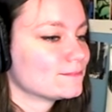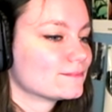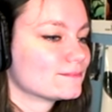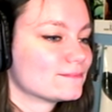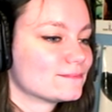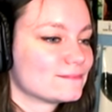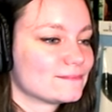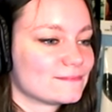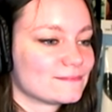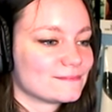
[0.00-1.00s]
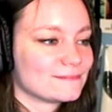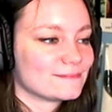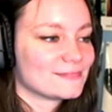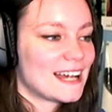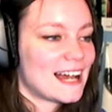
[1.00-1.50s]
Winner!
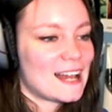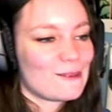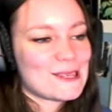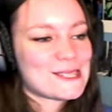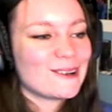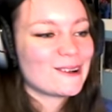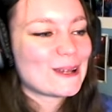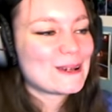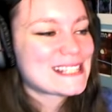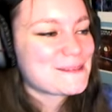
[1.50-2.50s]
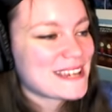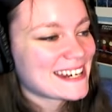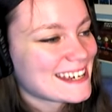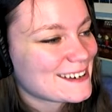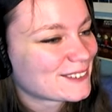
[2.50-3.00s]
I was so close to
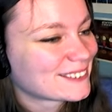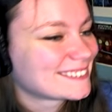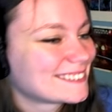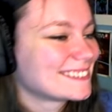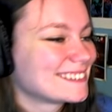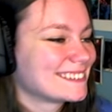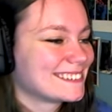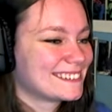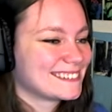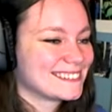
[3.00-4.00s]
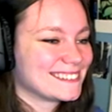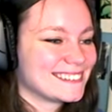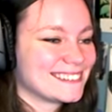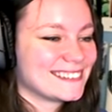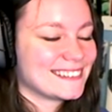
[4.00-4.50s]
beating you.
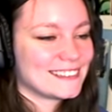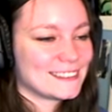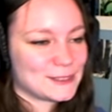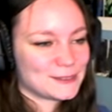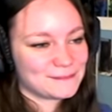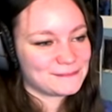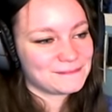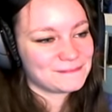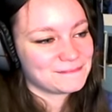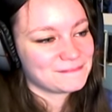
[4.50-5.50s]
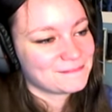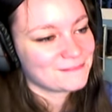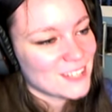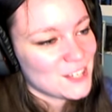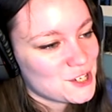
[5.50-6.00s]
You were.
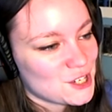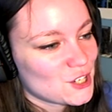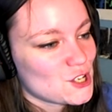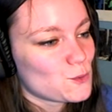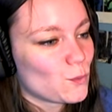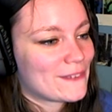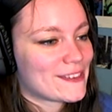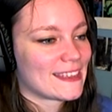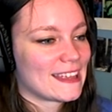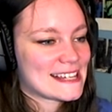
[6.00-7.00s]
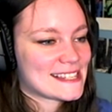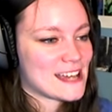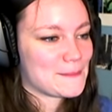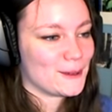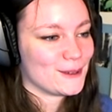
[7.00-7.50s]
You should have just whiffed the last
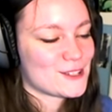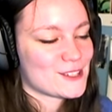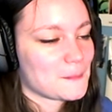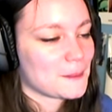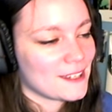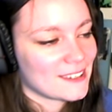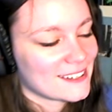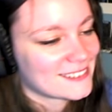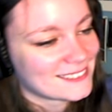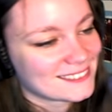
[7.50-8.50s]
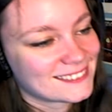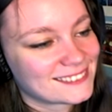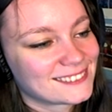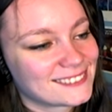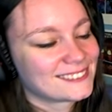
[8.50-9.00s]
couple, just completely.
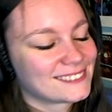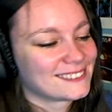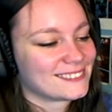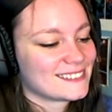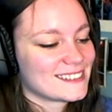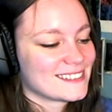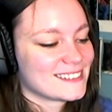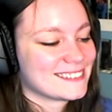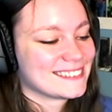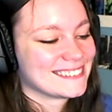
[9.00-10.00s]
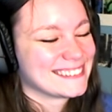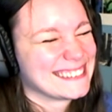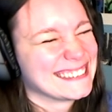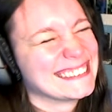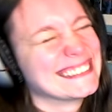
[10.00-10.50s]
Uh, but then I wouldn't have
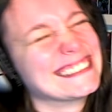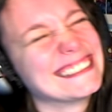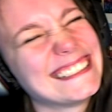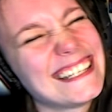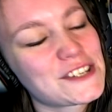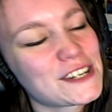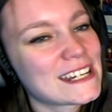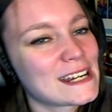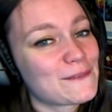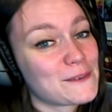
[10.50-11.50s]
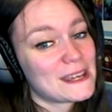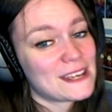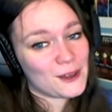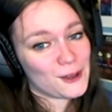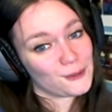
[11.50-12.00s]
won. You should have done it for
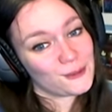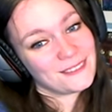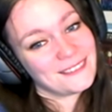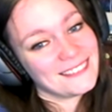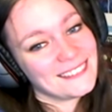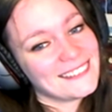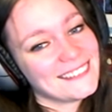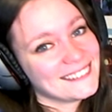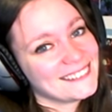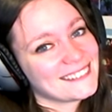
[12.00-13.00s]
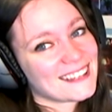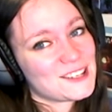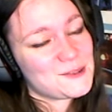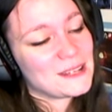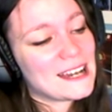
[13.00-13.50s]
me, though.
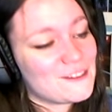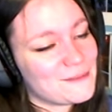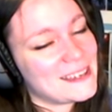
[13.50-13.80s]
Because you love me.